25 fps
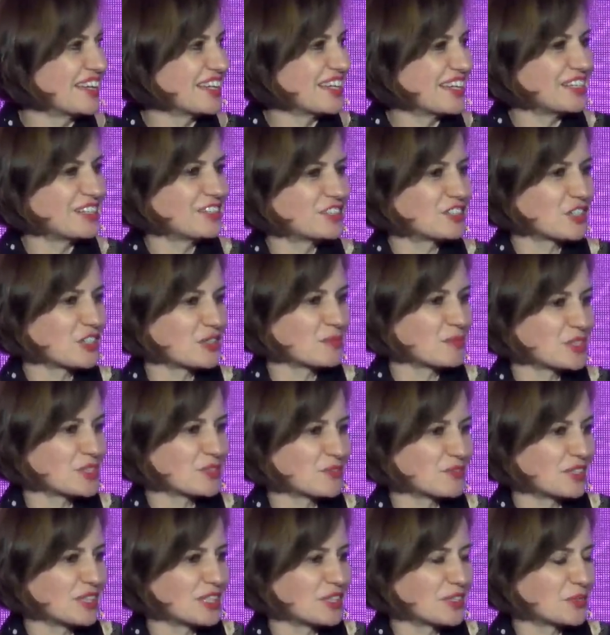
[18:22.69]
in terms
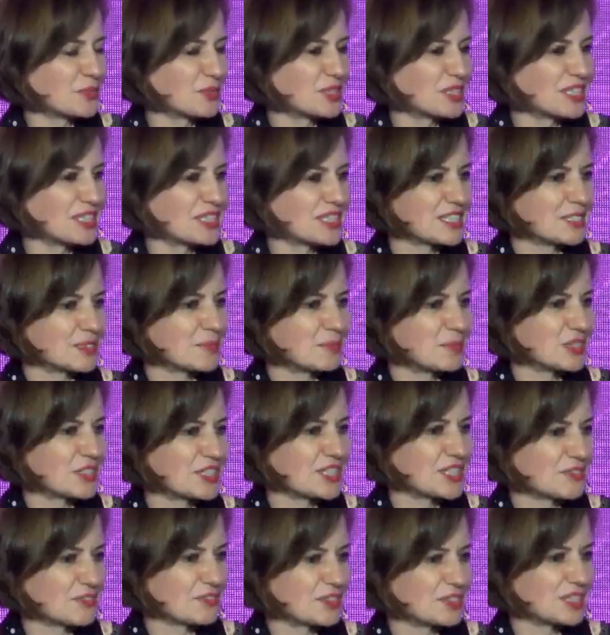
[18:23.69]
of liquidity, but
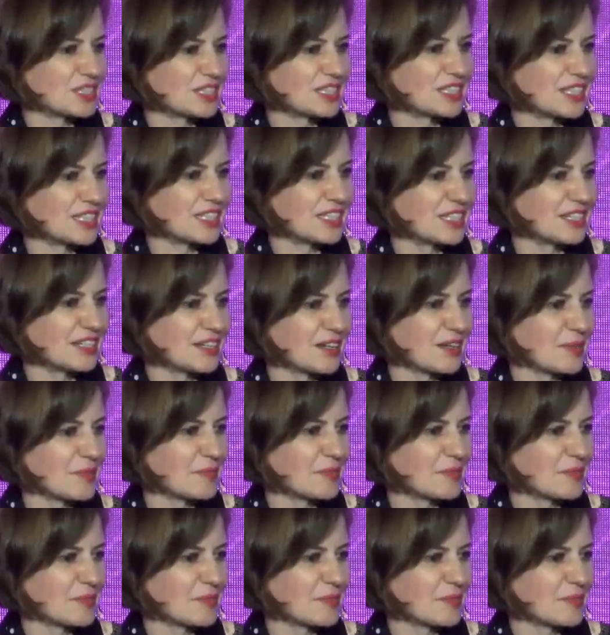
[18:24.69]
definitely